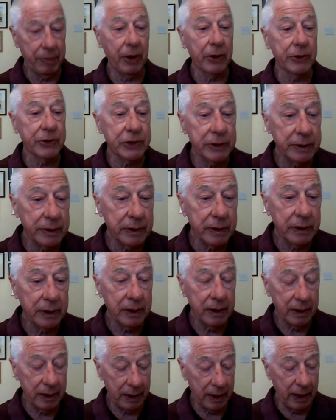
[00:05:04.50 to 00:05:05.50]
But,
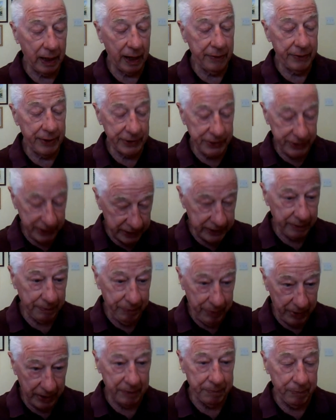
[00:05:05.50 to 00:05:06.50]
and this is
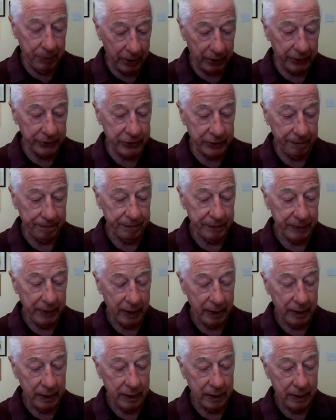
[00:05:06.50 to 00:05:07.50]
a big but,
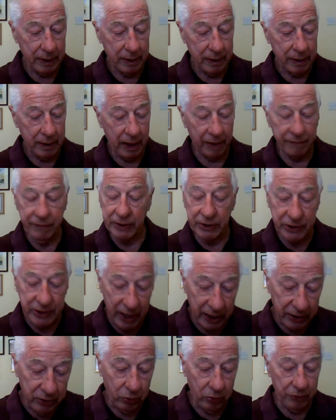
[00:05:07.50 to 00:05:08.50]
having
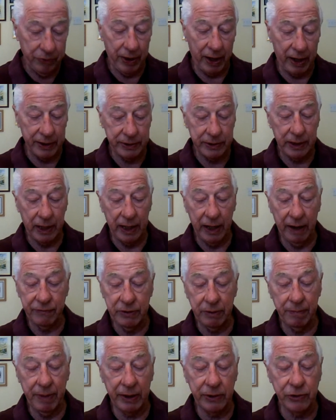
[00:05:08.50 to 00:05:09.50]
said all that, I
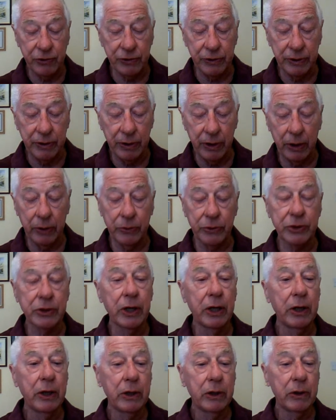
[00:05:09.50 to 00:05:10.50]
have to mention
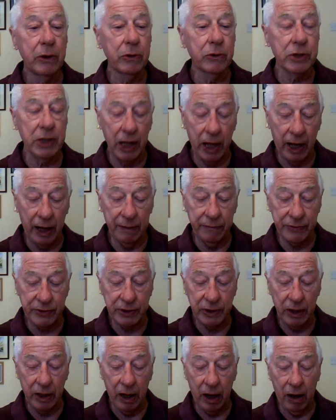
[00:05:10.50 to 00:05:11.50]
those whose
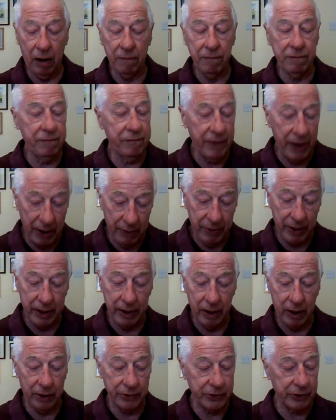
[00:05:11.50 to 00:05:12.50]
lives are
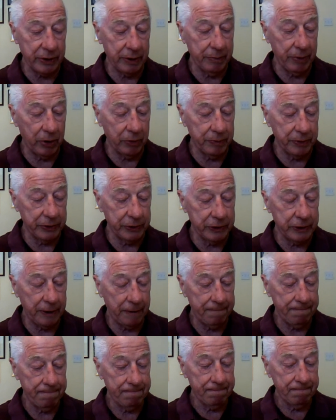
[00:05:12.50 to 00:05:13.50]
very hard at the moment.
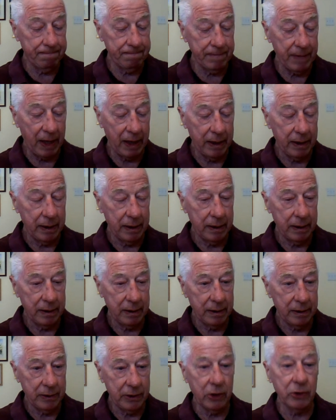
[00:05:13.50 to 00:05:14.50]

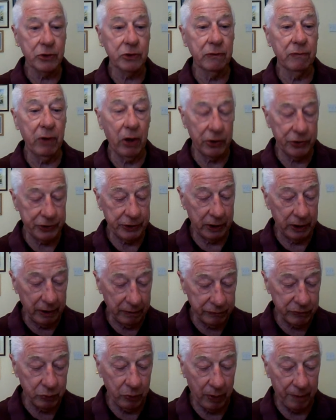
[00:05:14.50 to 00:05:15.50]
Those who've lost a
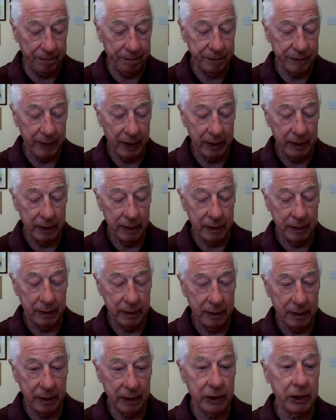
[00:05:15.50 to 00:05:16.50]
loved one
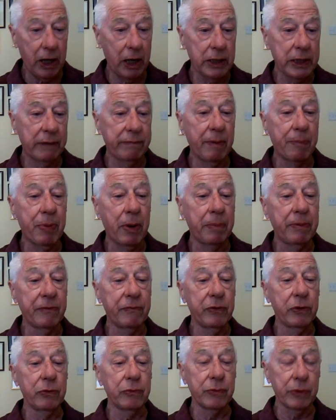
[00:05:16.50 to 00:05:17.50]
and can't have a
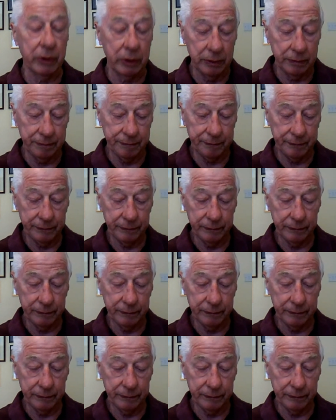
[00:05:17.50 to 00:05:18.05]
proper funeral.